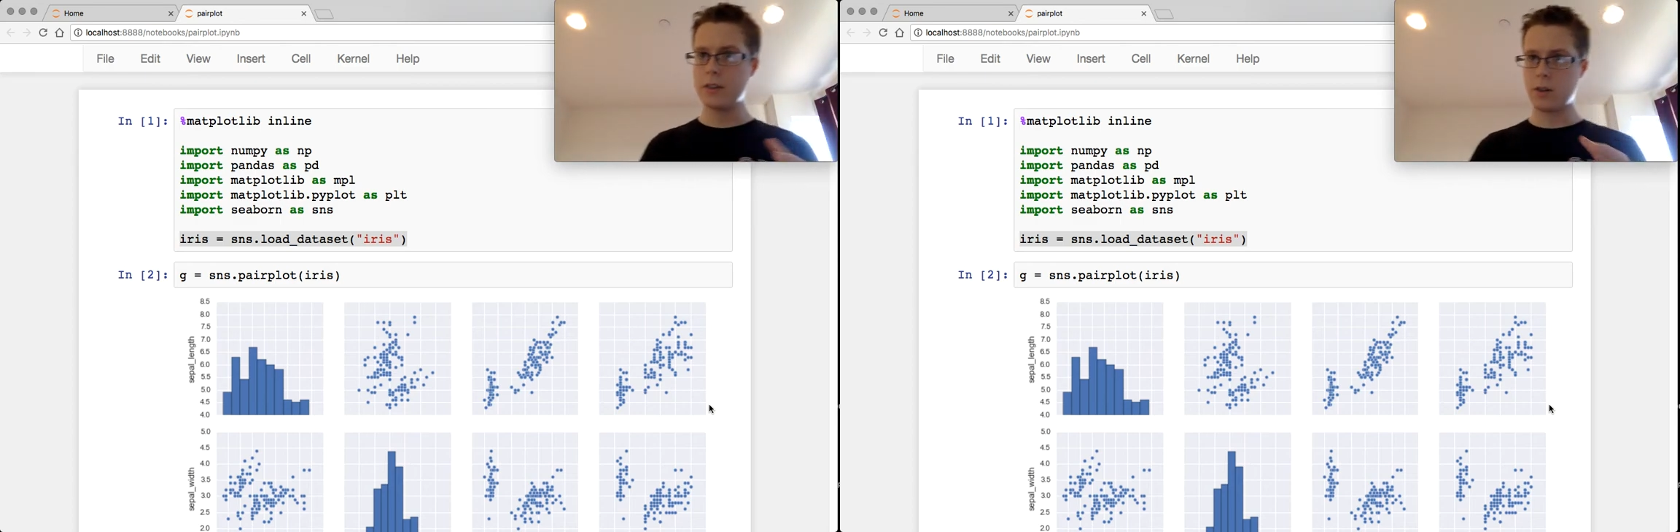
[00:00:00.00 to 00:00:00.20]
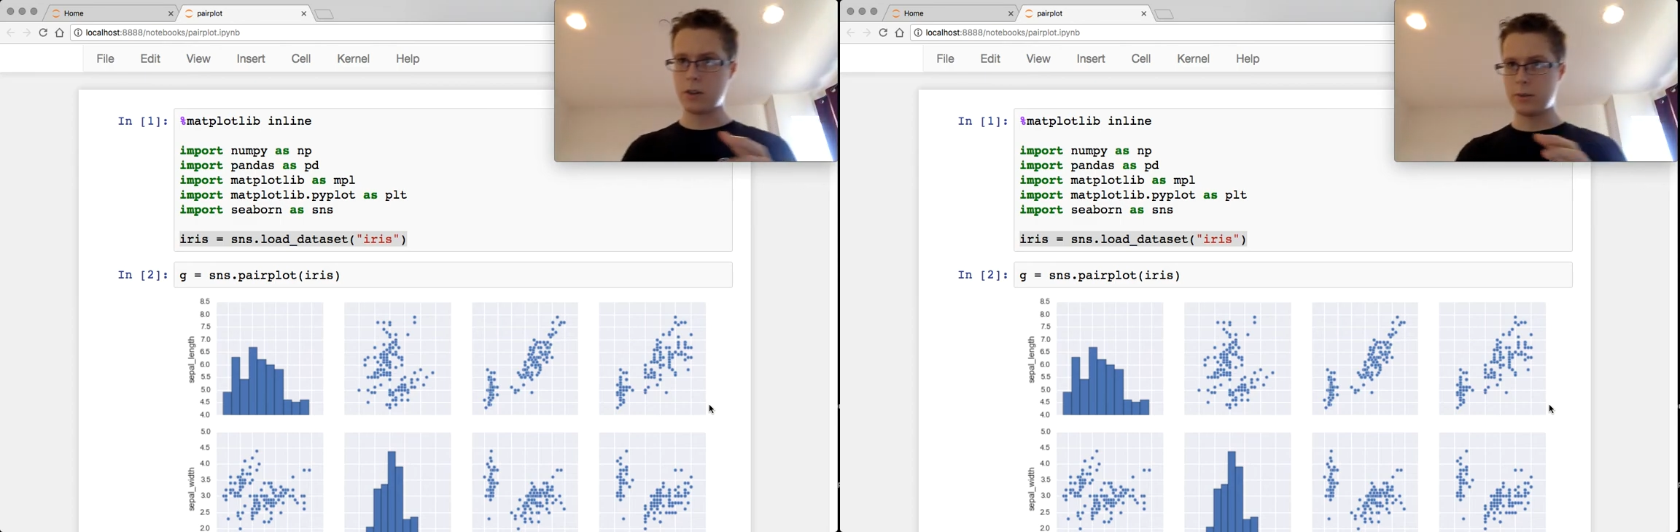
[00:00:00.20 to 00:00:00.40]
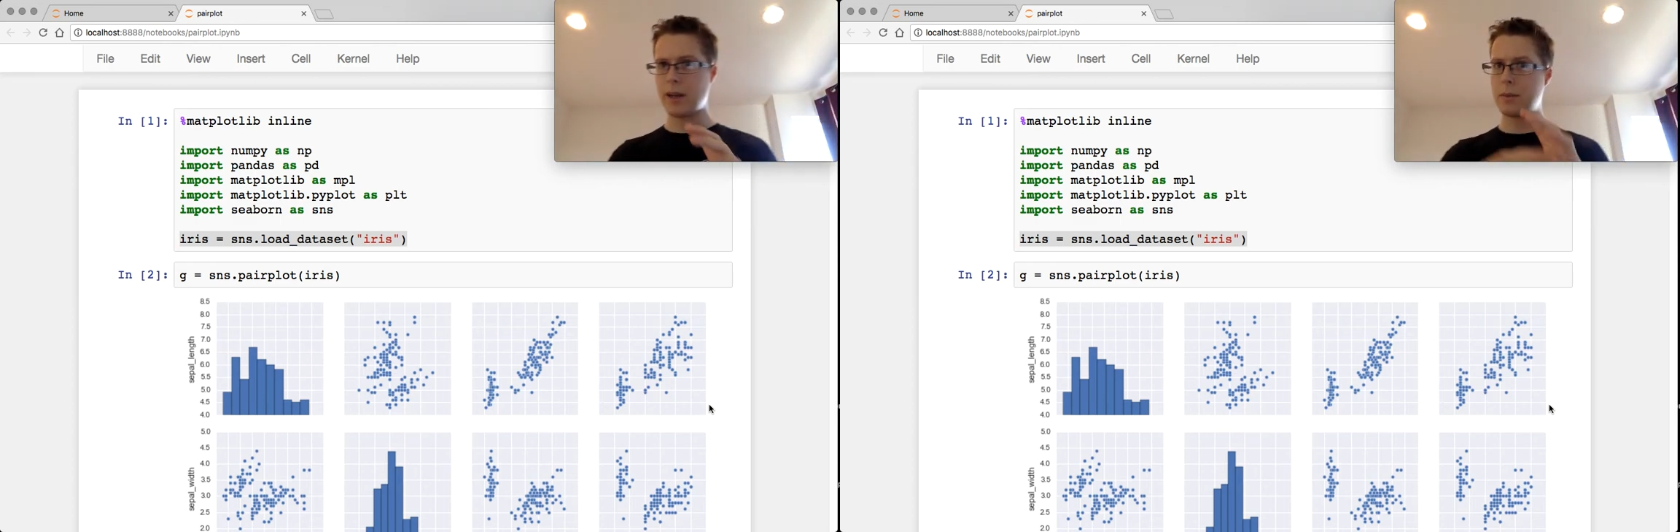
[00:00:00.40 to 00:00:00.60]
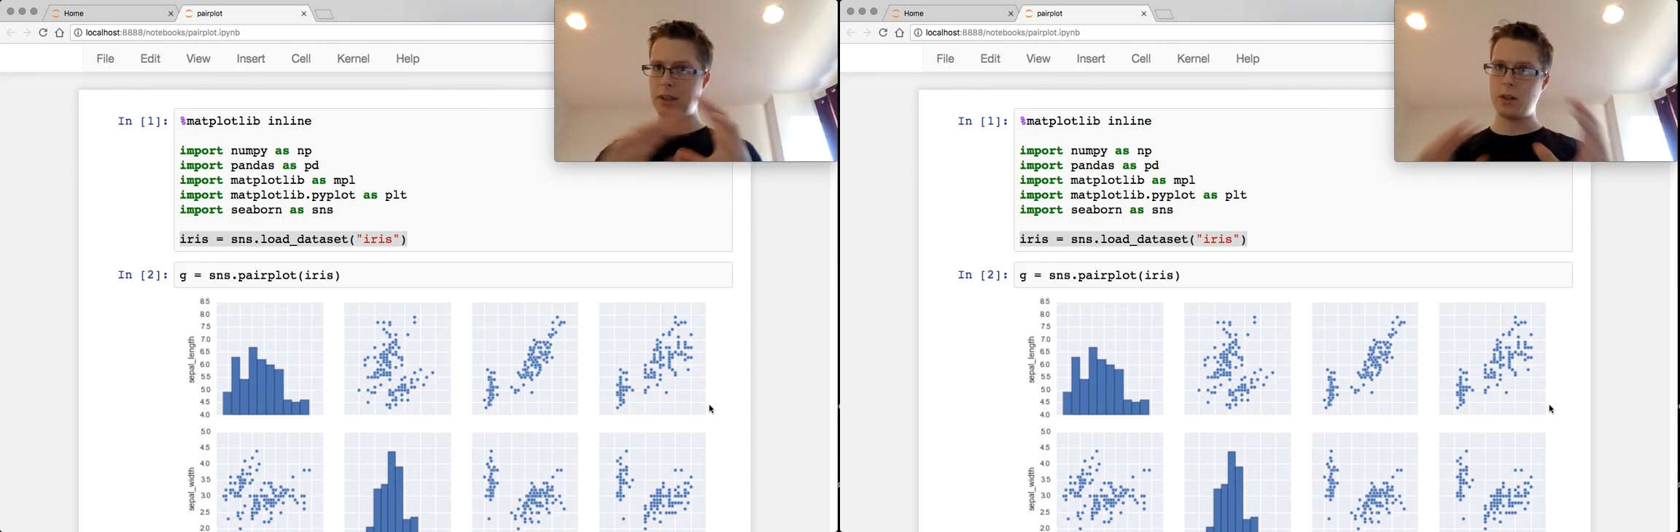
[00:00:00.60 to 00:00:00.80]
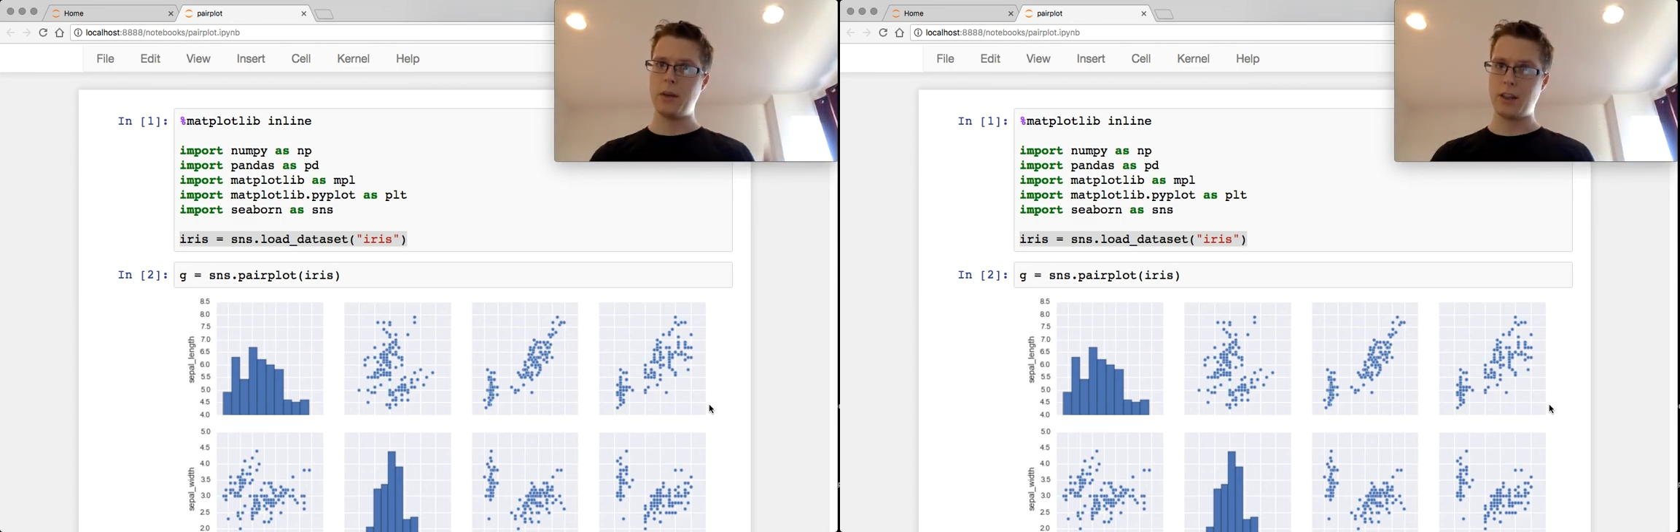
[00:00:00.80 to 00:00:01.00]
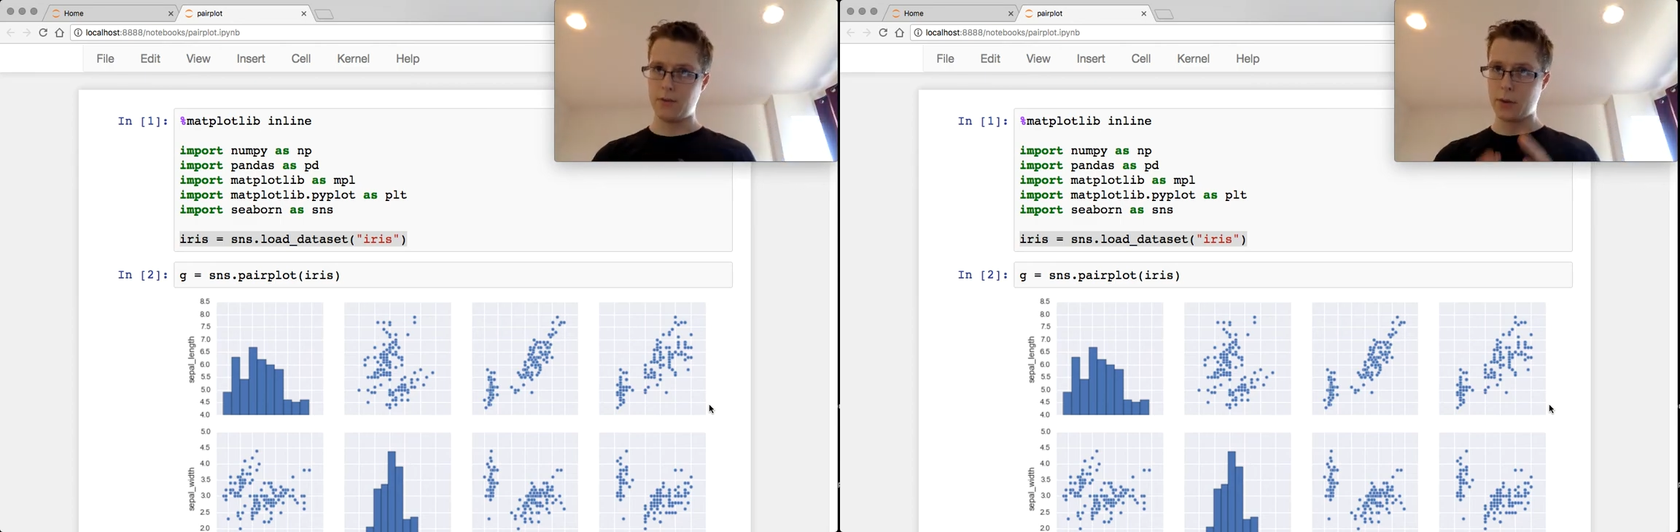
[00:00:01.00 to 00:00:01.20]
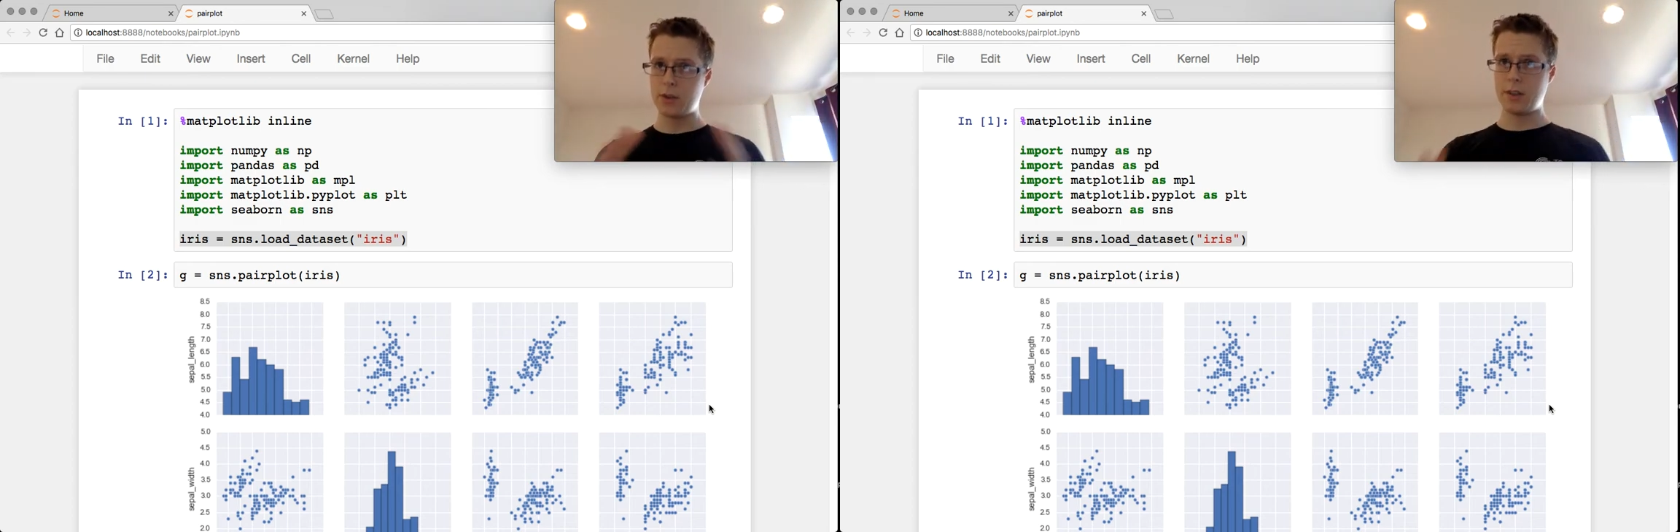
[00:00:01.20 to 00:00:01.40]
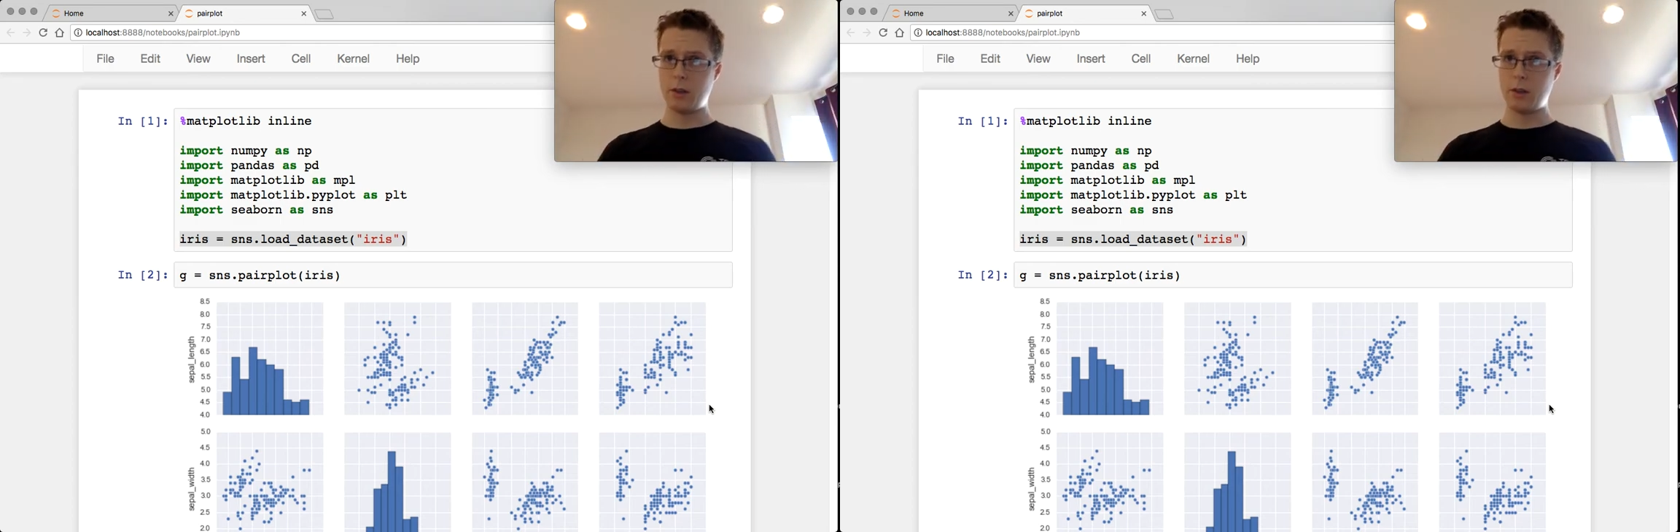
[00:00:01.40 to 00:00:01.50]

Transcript: it starts to become a little bit confusing,